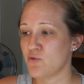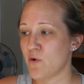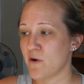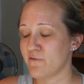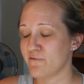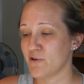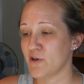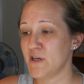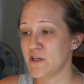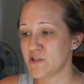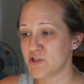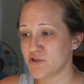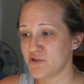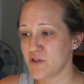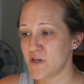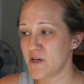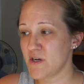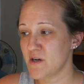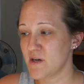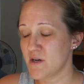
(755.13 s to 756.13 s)
one for
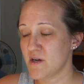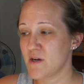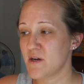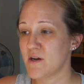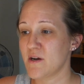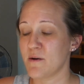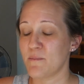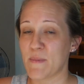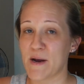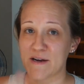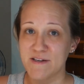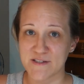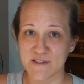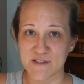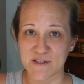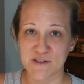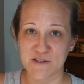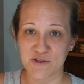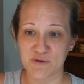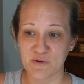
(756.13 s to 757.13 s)
history, Madison's
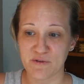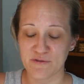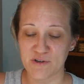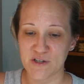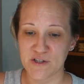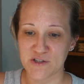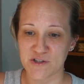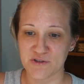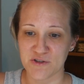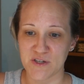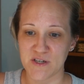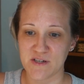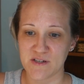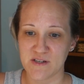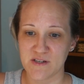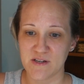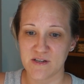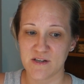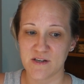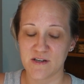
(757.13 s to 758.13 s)
gonna do one for history,
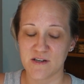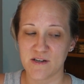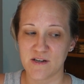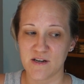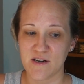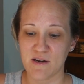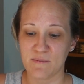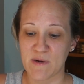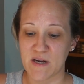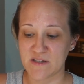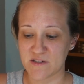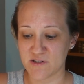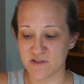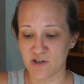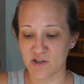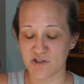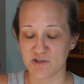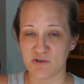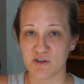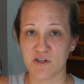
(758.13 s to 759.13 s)
and Madison's
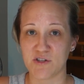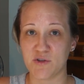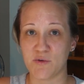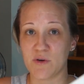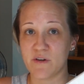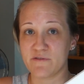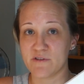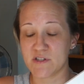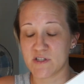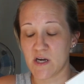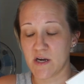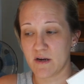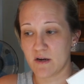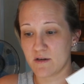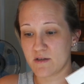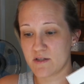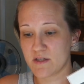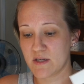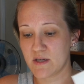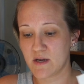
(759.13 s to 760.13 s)
also gonna do one for
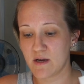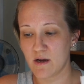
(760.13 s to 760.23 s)
science.